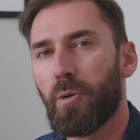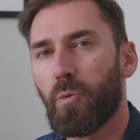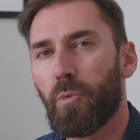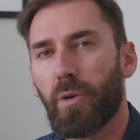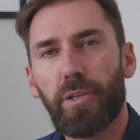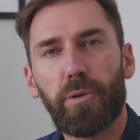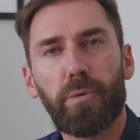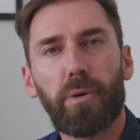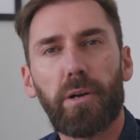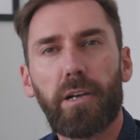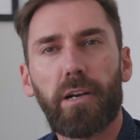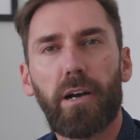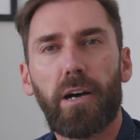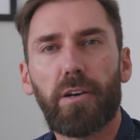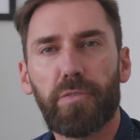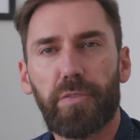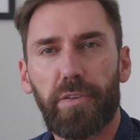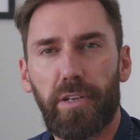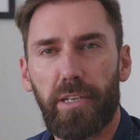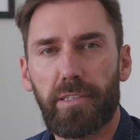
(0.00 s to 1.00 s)
When you are
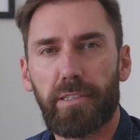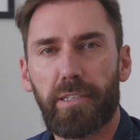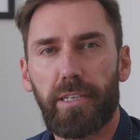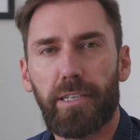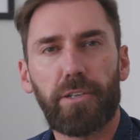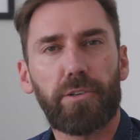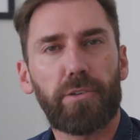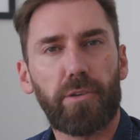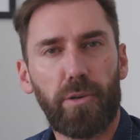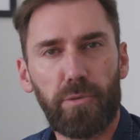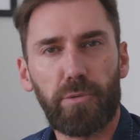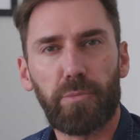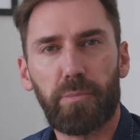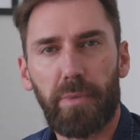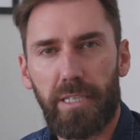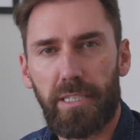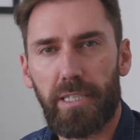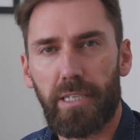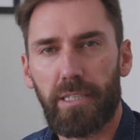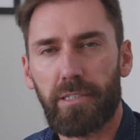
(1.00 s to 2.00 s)
confident in your own
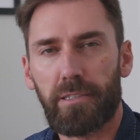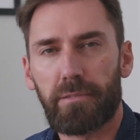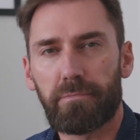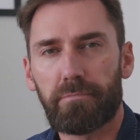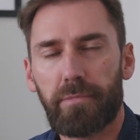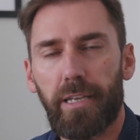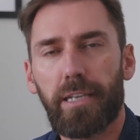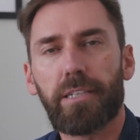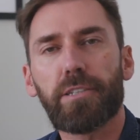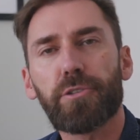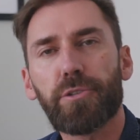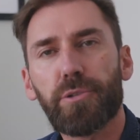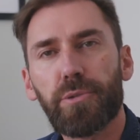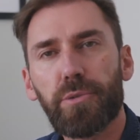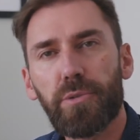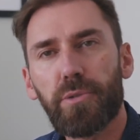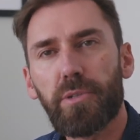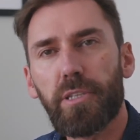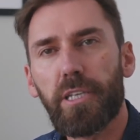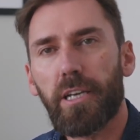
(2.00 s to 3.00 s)
message and
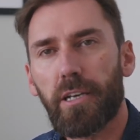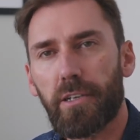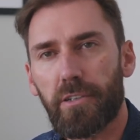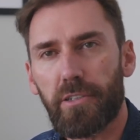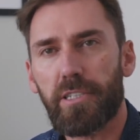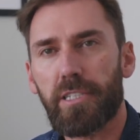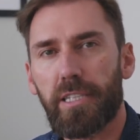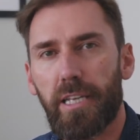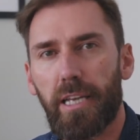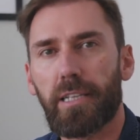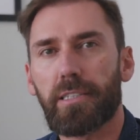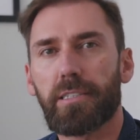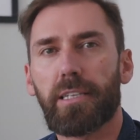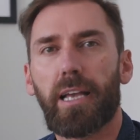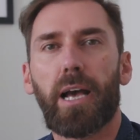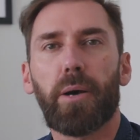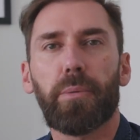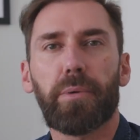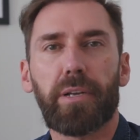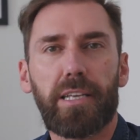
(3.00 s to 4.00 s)
truly understand
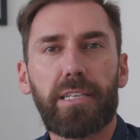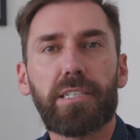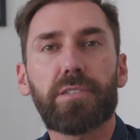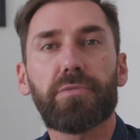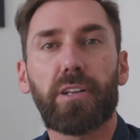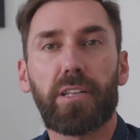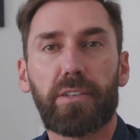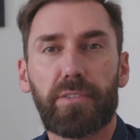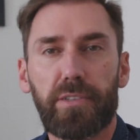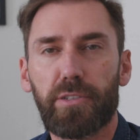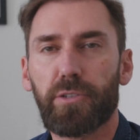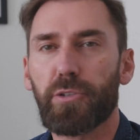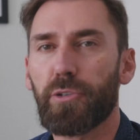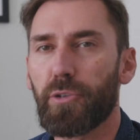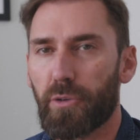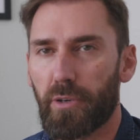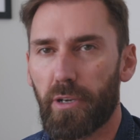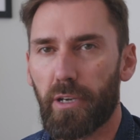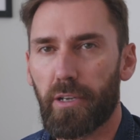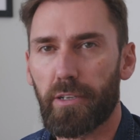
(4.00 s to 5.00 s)
how it is relevant to
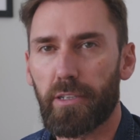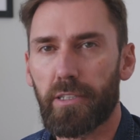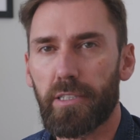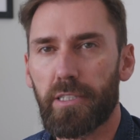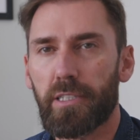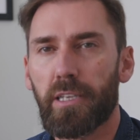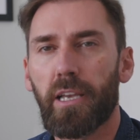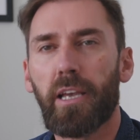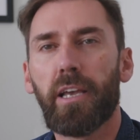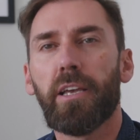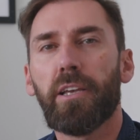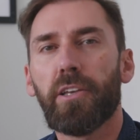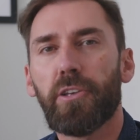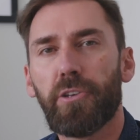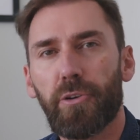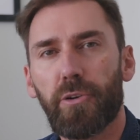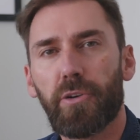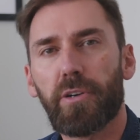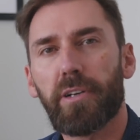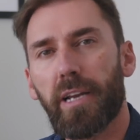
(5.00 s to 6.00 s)
your audience,
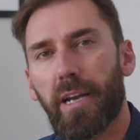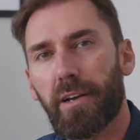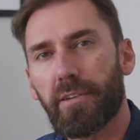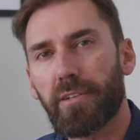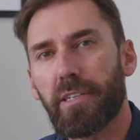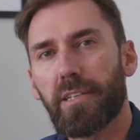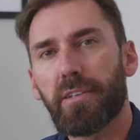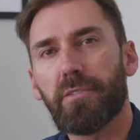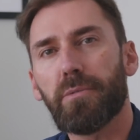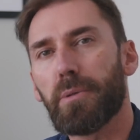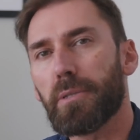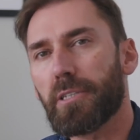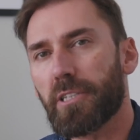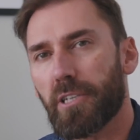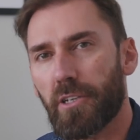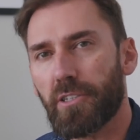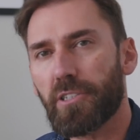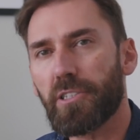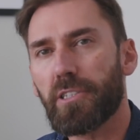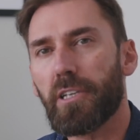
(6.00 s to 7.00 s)
your narrative will
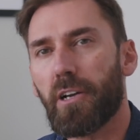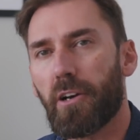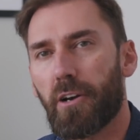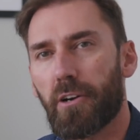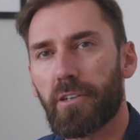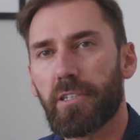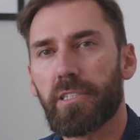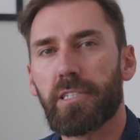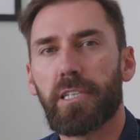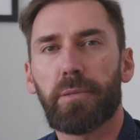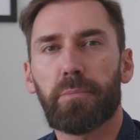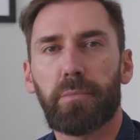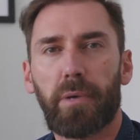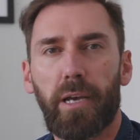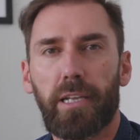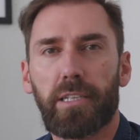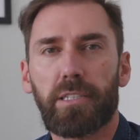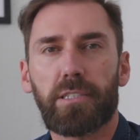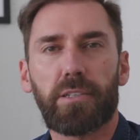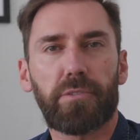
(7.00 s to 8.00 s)
touch the hearts and
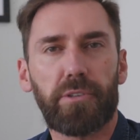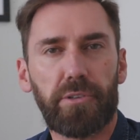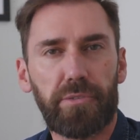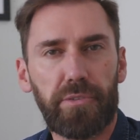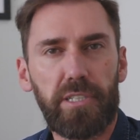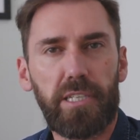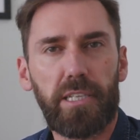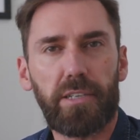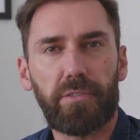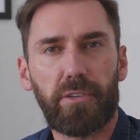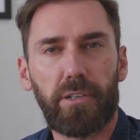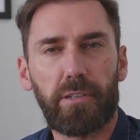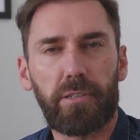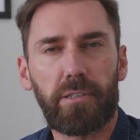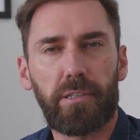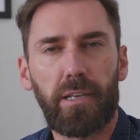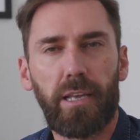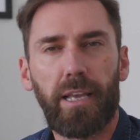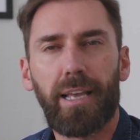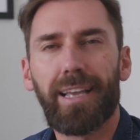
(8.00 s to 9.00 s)
minds of the receiver.
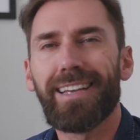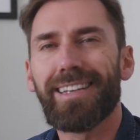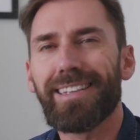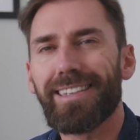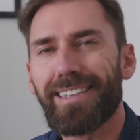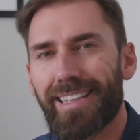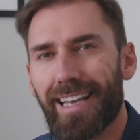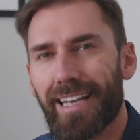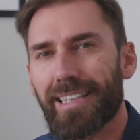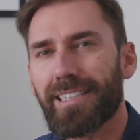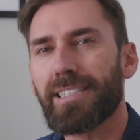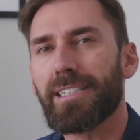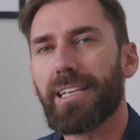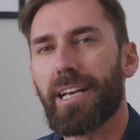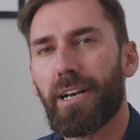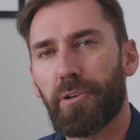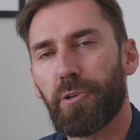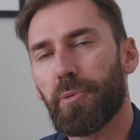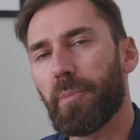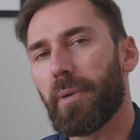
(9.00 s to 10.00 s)
That's
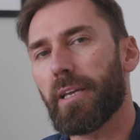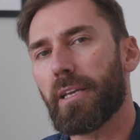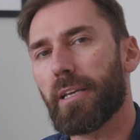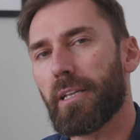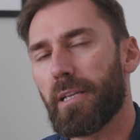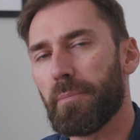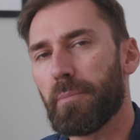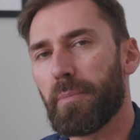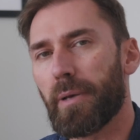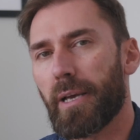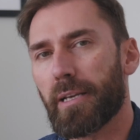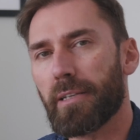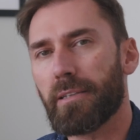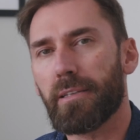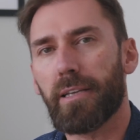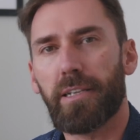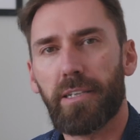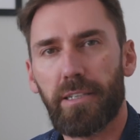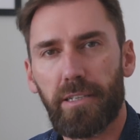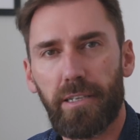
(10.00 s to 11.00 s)
how you make an
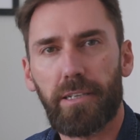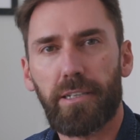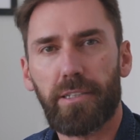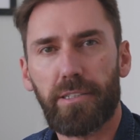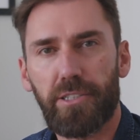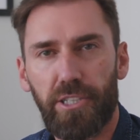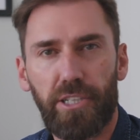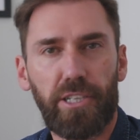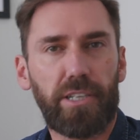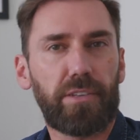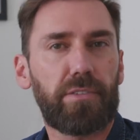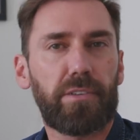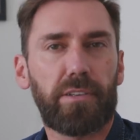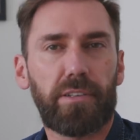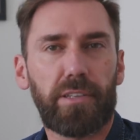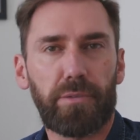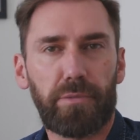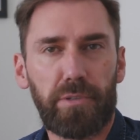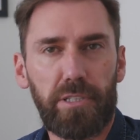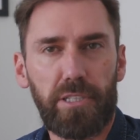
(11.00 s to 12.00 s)
impact and achieve
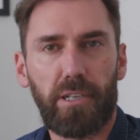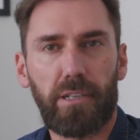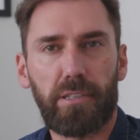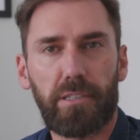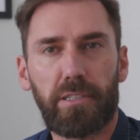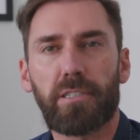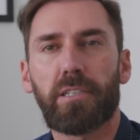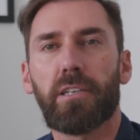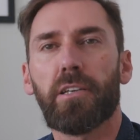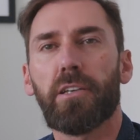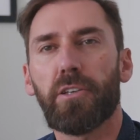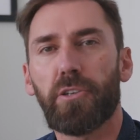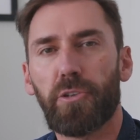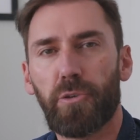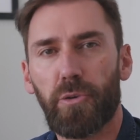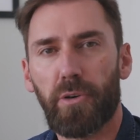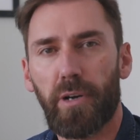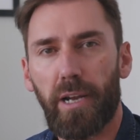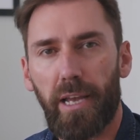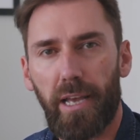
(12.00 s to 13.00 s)
the results
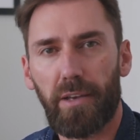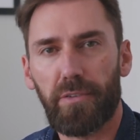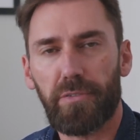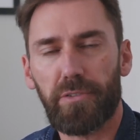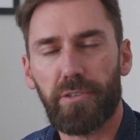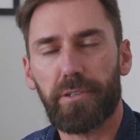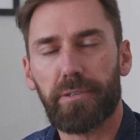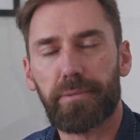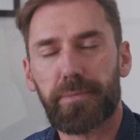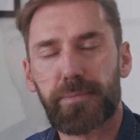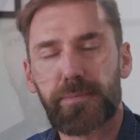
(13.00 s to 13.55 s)
you're after.